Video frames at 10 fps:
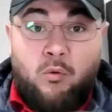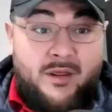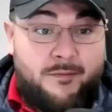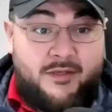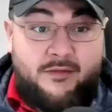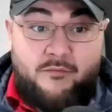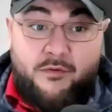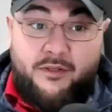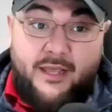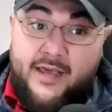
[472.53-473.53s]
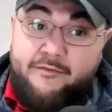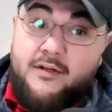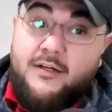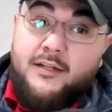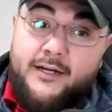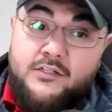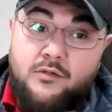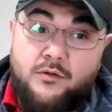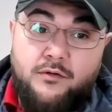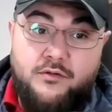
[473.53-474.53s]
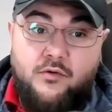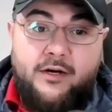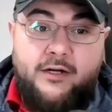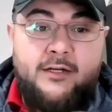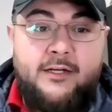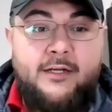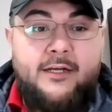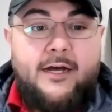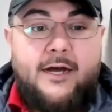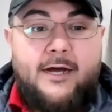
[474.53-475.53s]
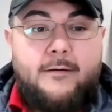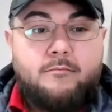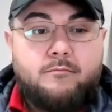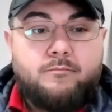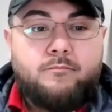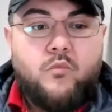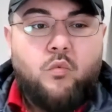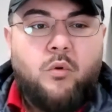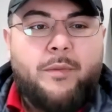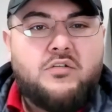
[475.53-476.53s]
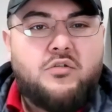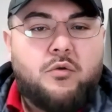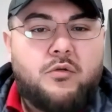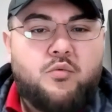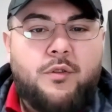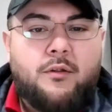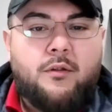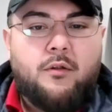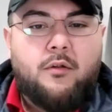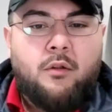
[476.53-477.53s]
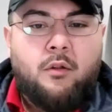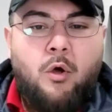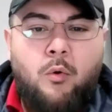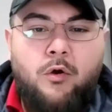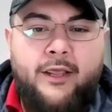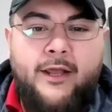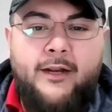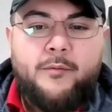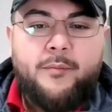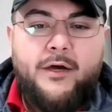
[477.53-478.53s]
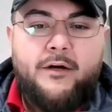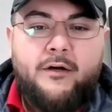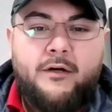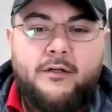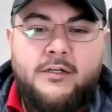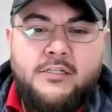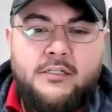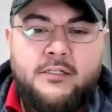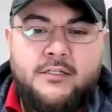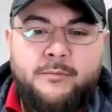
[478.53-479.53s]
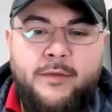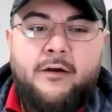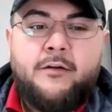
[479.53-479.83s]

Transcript: or maybe really heavy clay soils, right? Um, what about soils with low organic matter? Does it